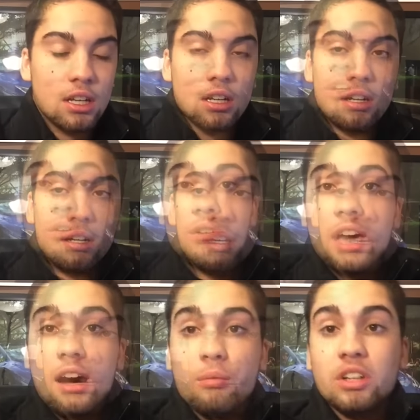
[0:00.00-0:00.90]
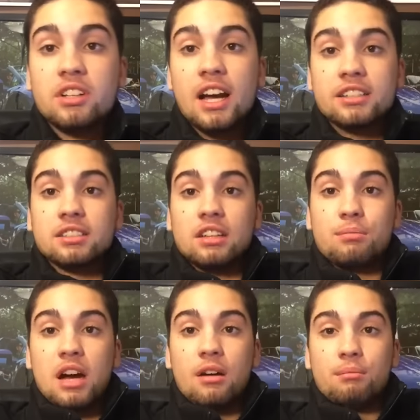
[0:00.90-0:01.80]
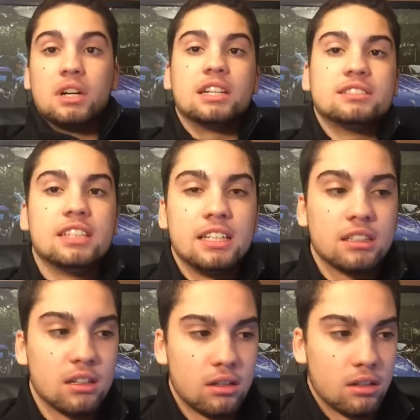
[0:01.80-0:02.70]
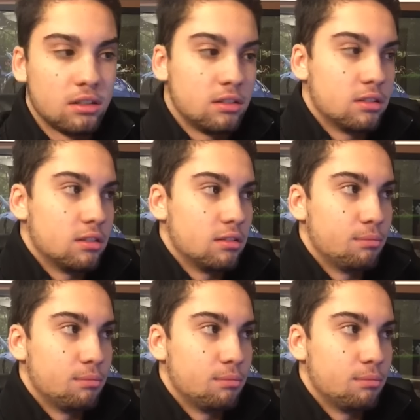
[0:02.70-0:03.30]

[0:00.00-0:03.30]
So yeah, what do you guys think about my take on